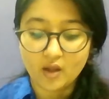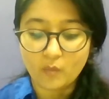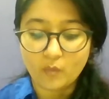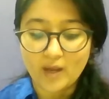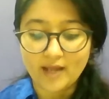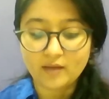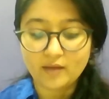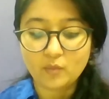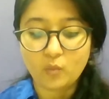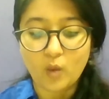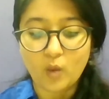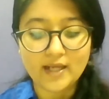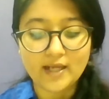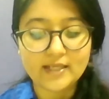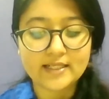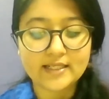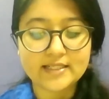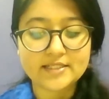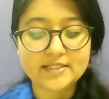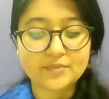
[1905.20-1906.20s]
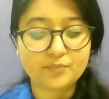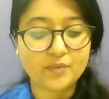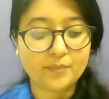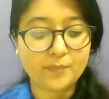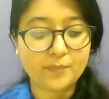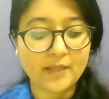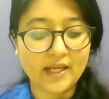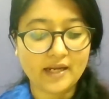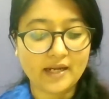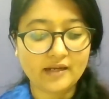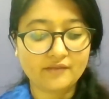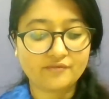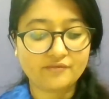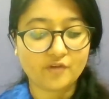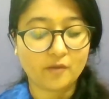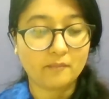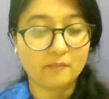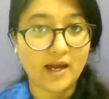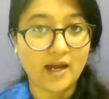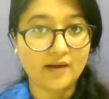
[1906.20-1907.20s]
When one is preparing
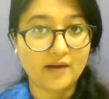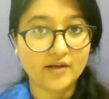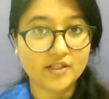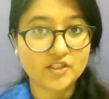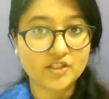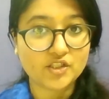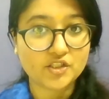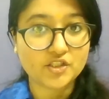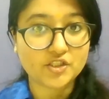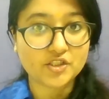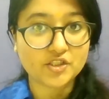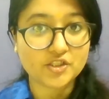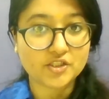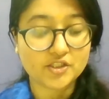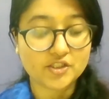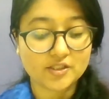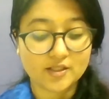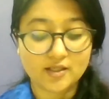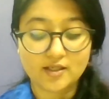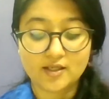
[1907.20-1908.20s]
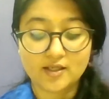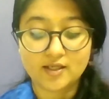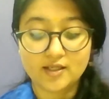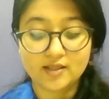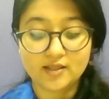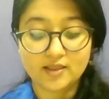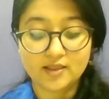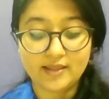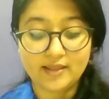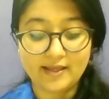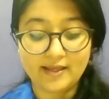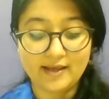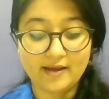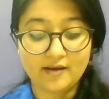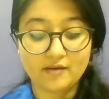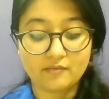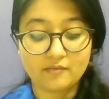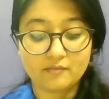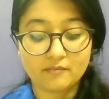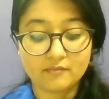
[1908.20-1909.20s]
for marriage,
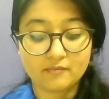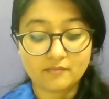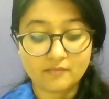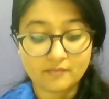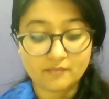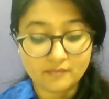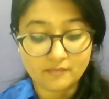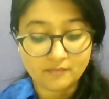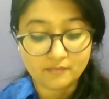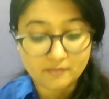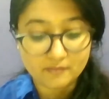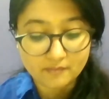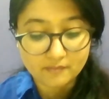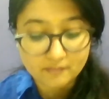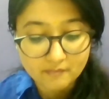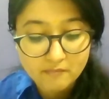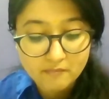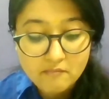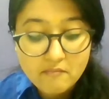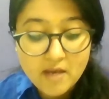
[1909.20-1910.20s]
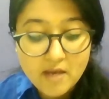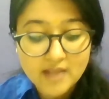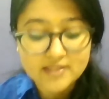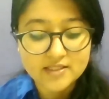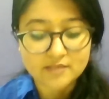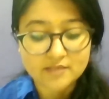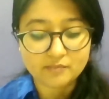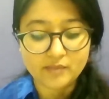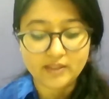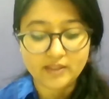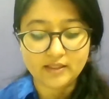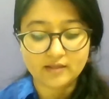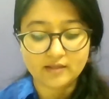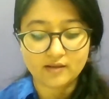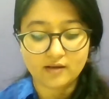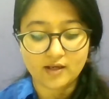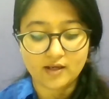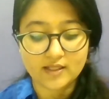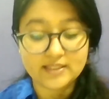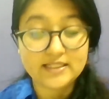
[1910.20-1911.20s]
there must
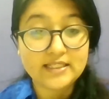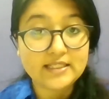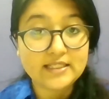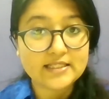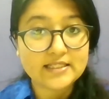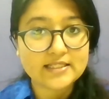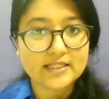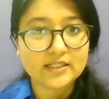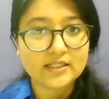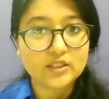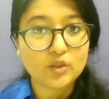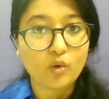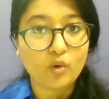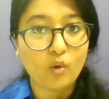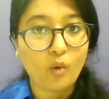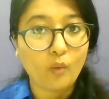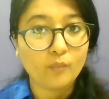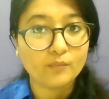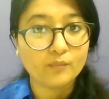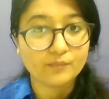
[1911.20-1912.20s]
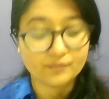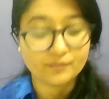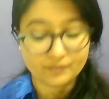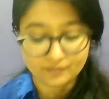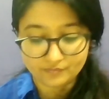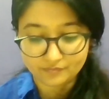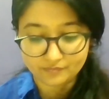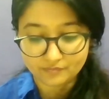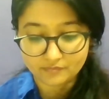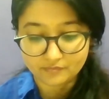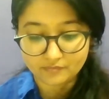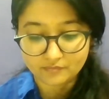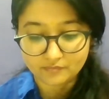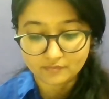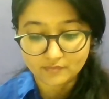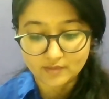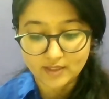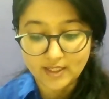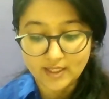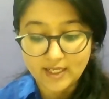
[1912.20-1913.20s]
be a decent home.
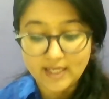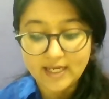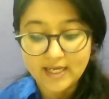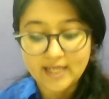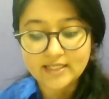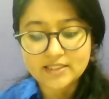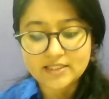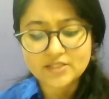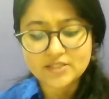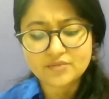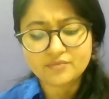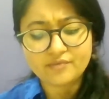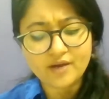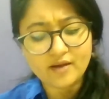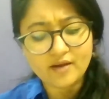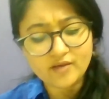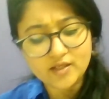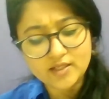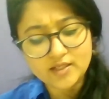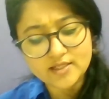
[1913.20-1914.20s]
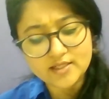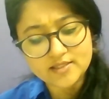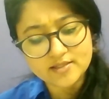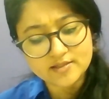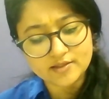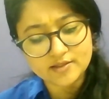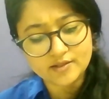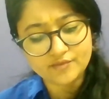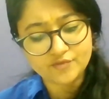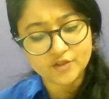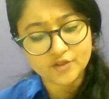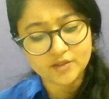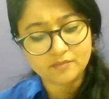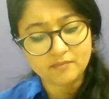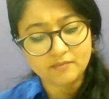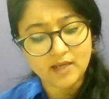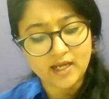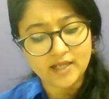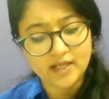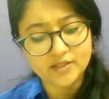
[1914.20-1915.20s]
It is very necessary for the
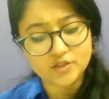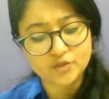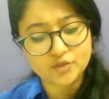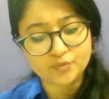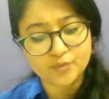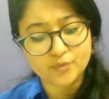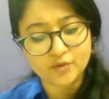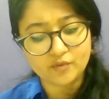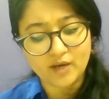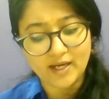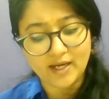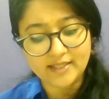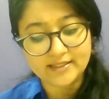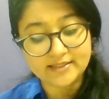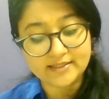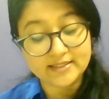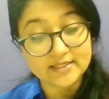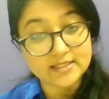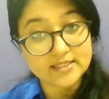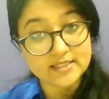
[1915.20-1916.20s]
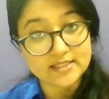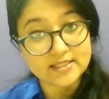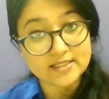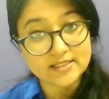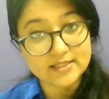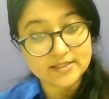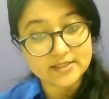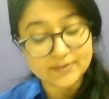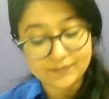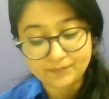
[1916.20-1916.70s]
man to provide this.